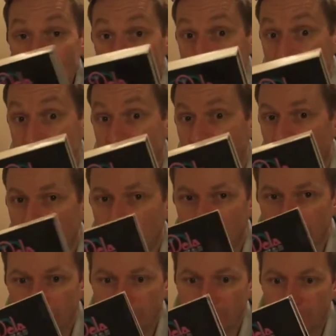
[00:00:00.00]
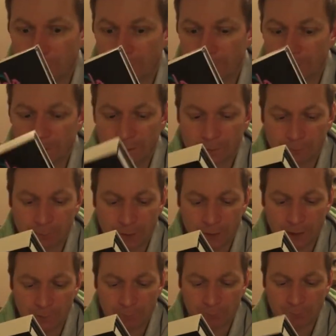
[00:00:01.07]
He's quite well known apparently,
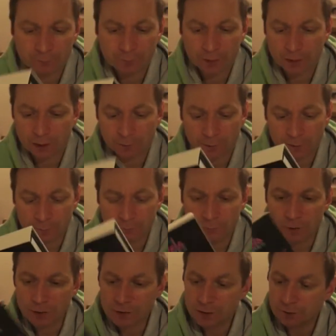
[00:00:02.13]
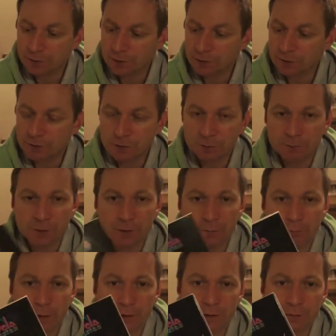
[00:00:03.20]
but I mean, relatively new to the
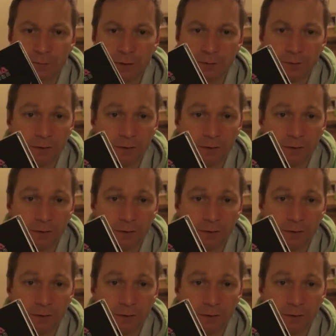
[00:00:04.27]
magic world,